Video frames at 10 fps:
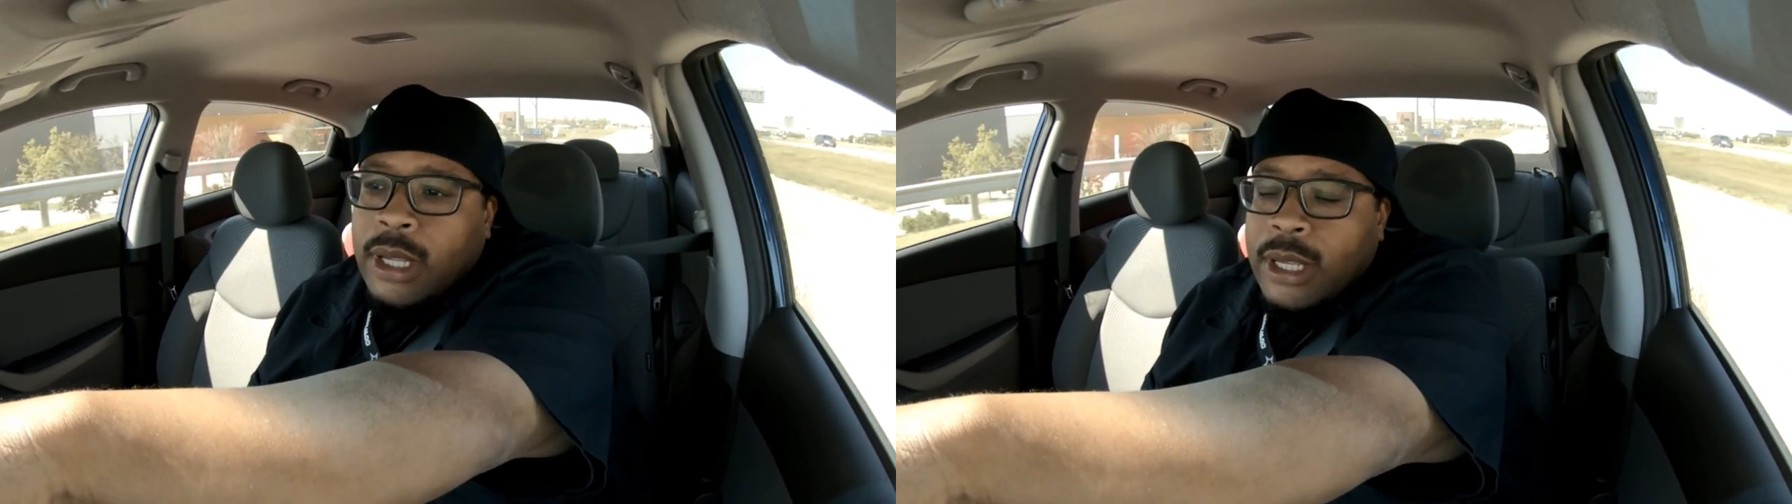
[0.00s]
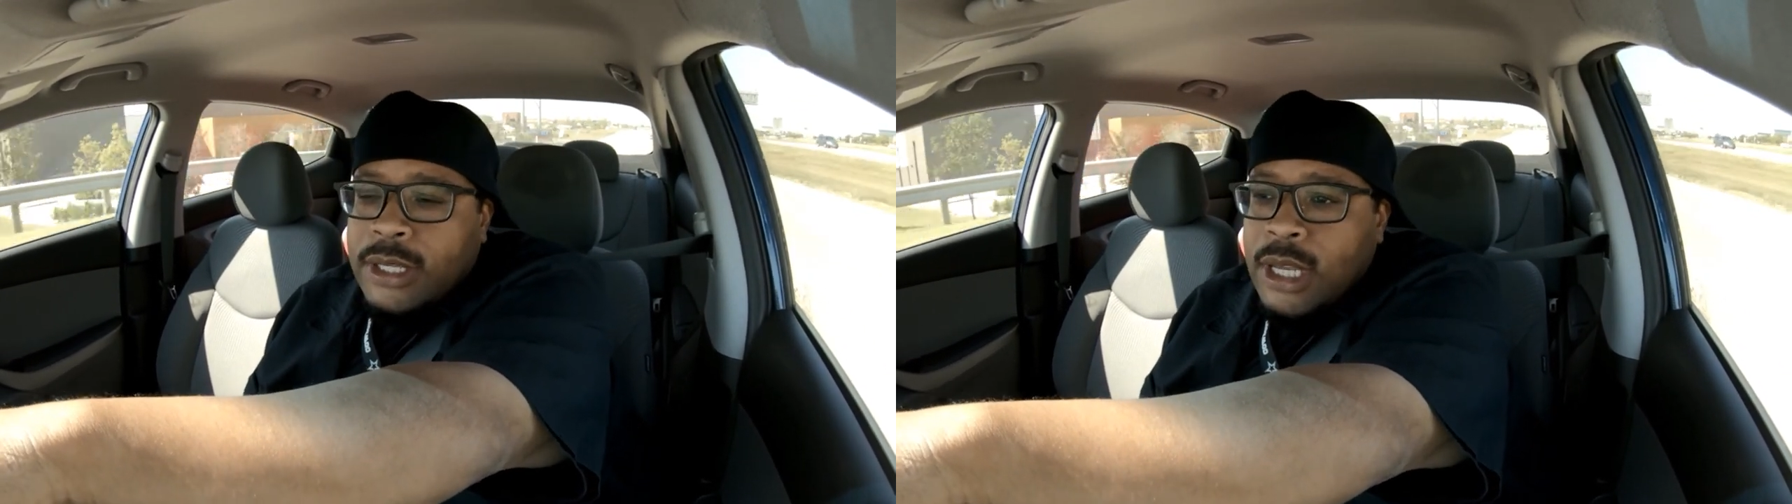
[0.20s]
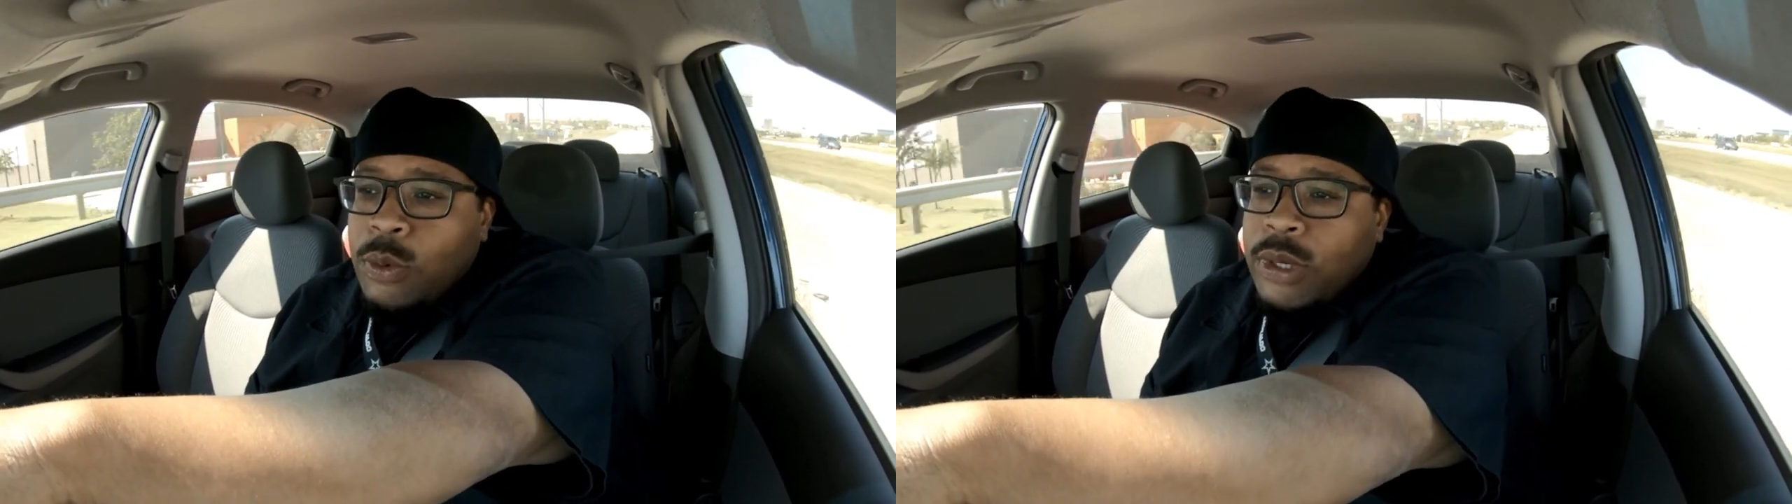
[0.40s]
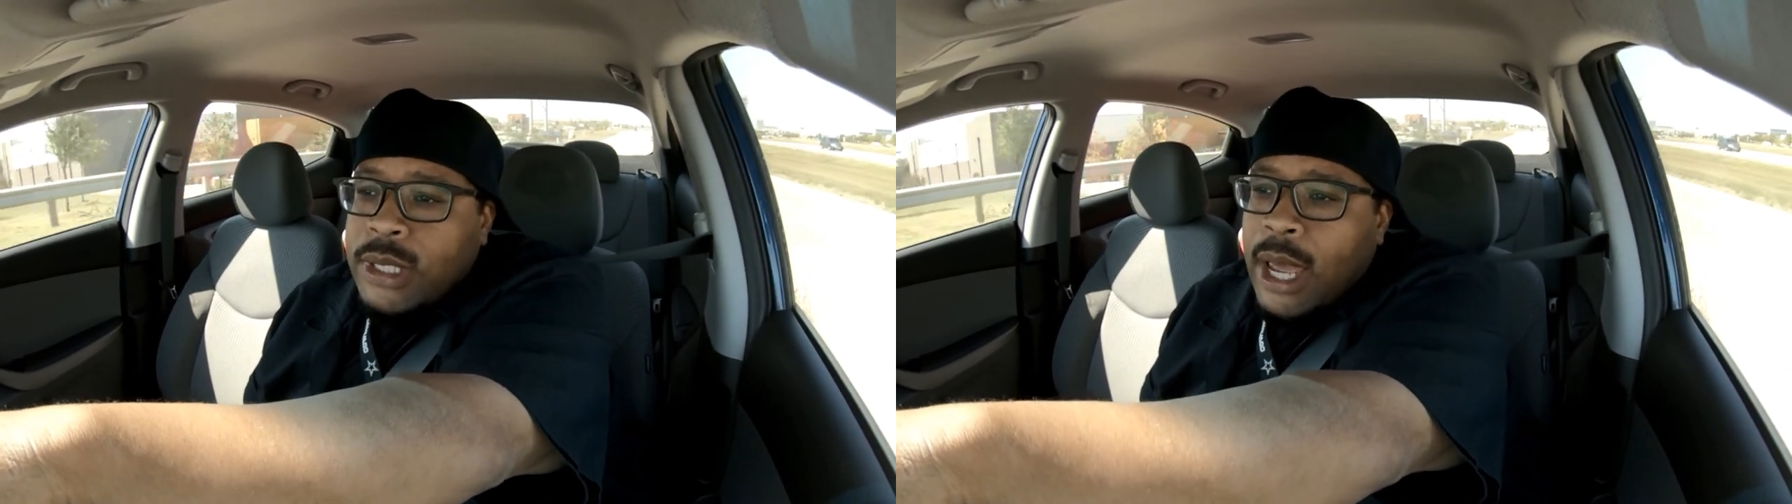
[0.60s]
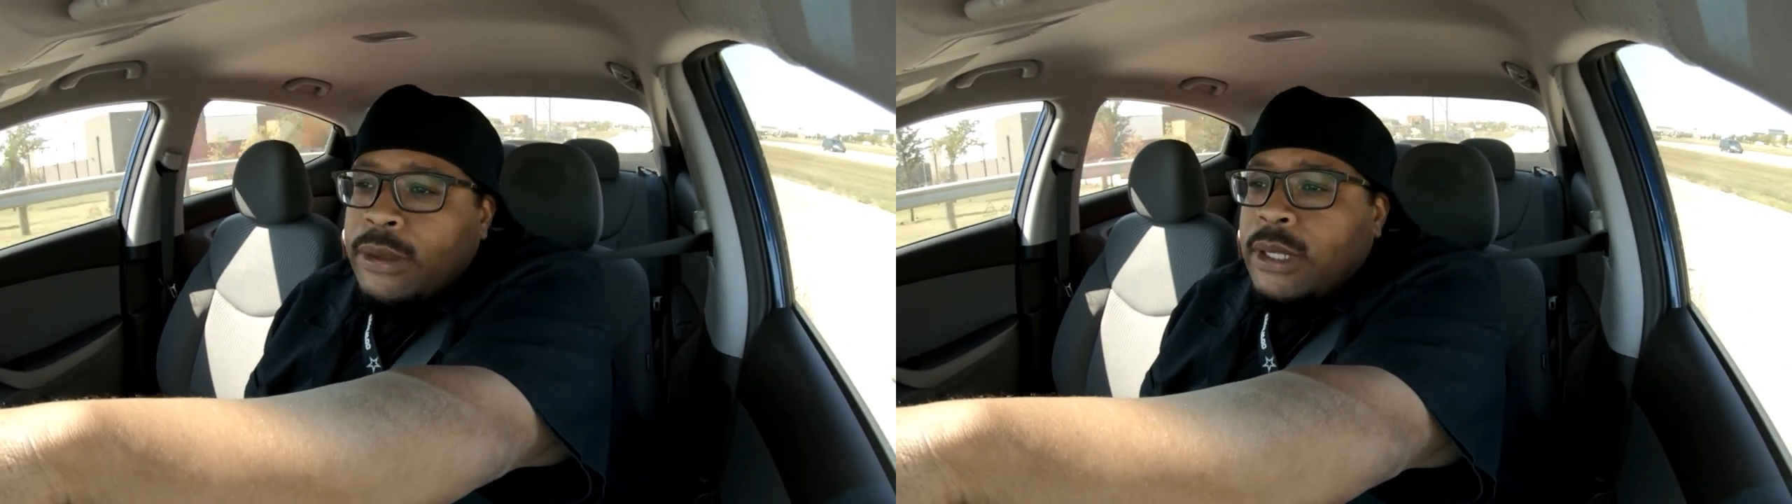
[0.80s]
and see
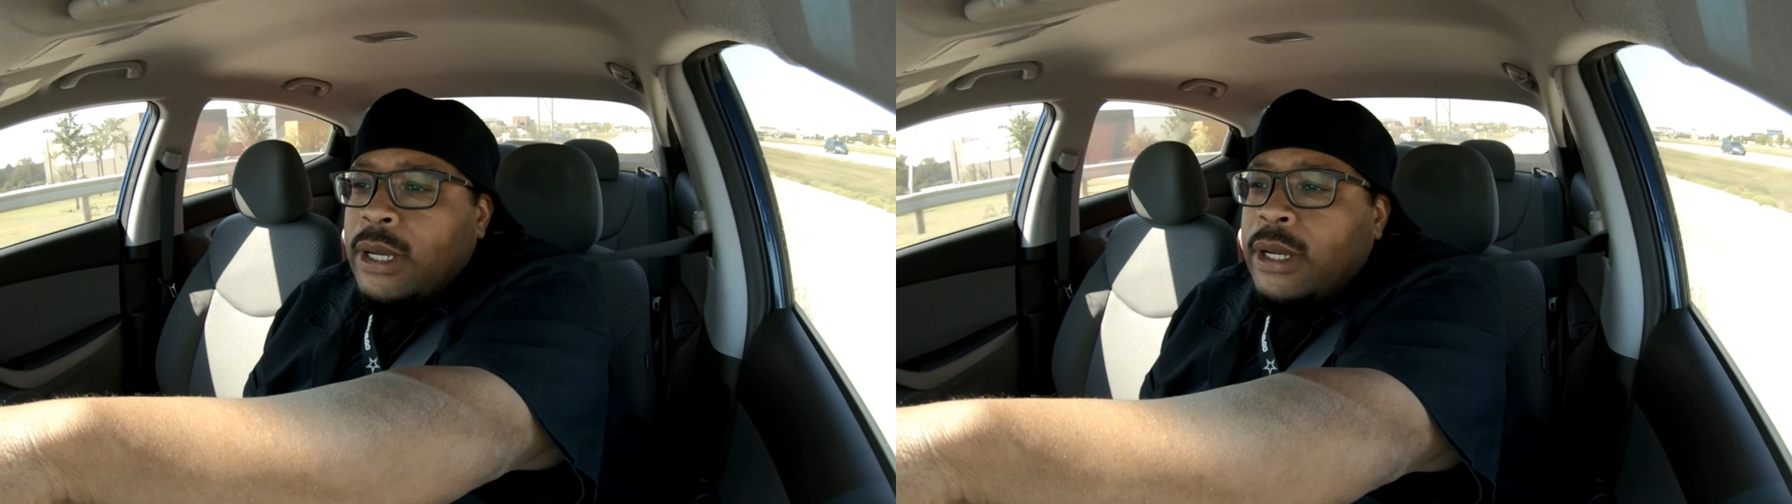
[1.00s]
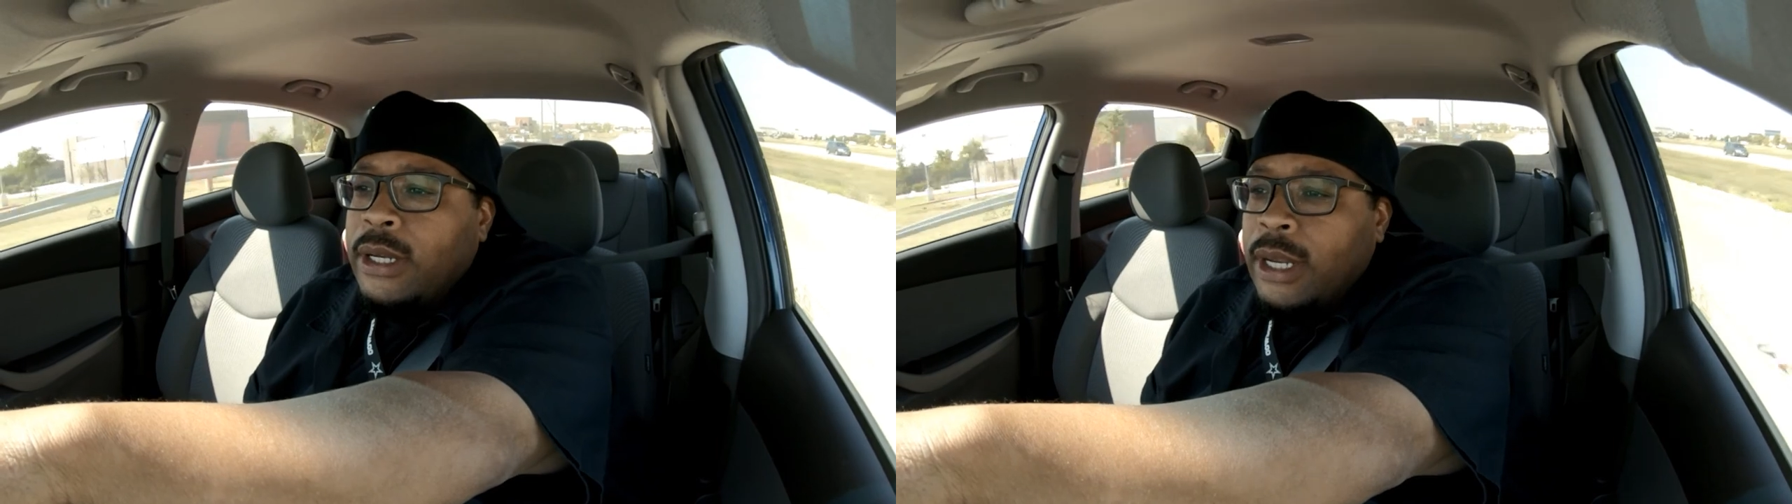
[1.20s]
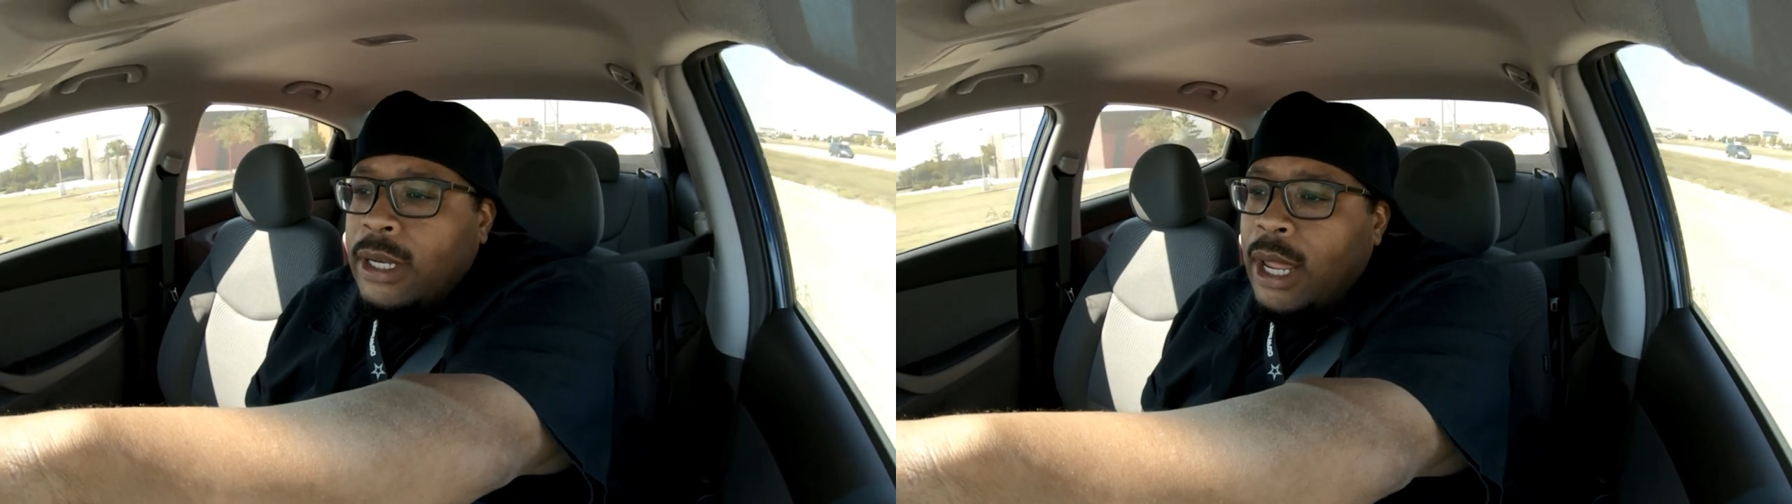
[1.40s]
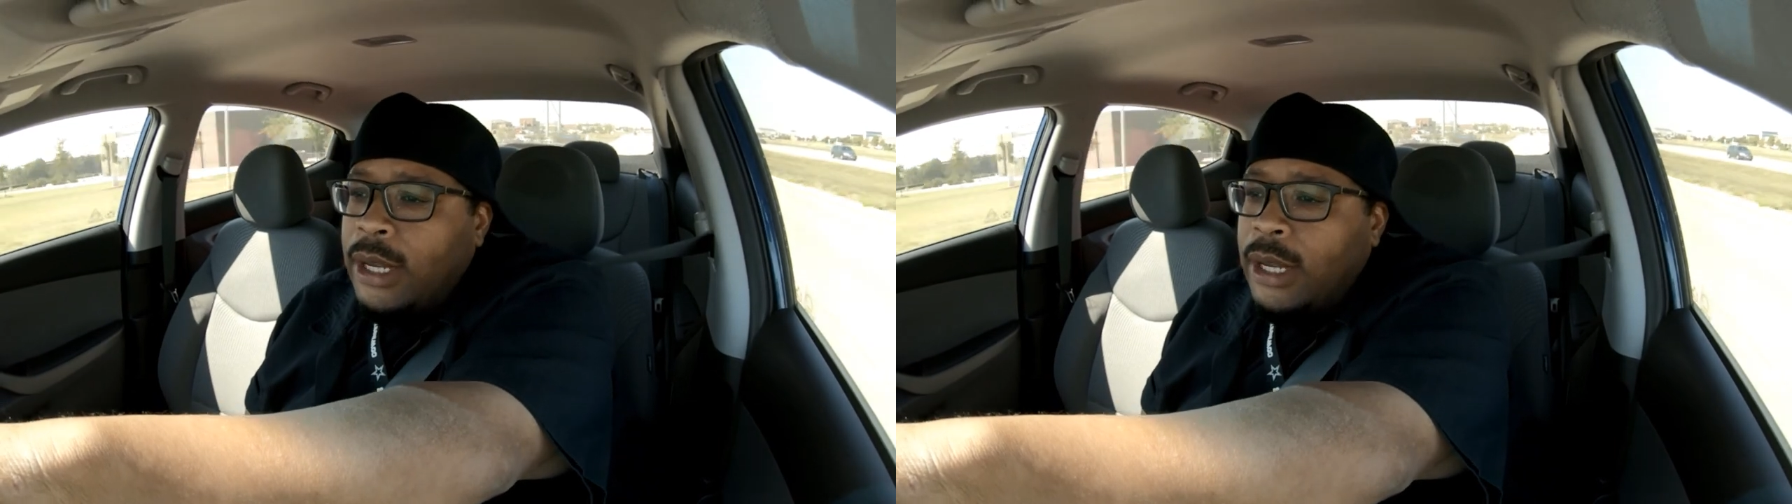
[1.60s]
what's out there and, and,